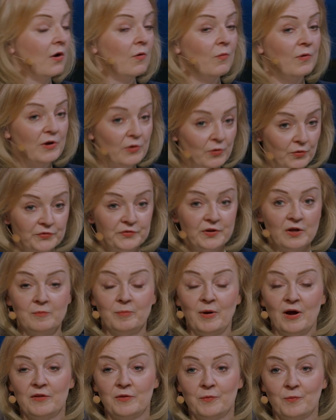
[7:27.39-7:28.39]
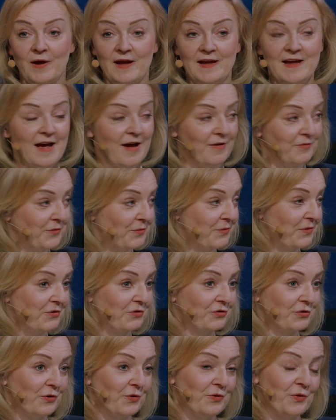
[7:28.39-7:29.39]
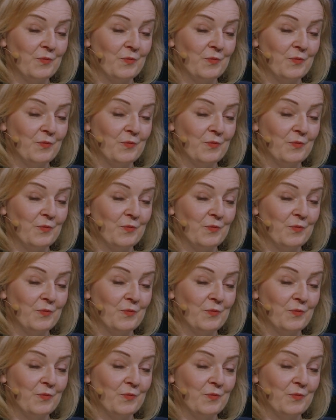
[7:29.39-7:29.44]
We also, by the way, have to ensure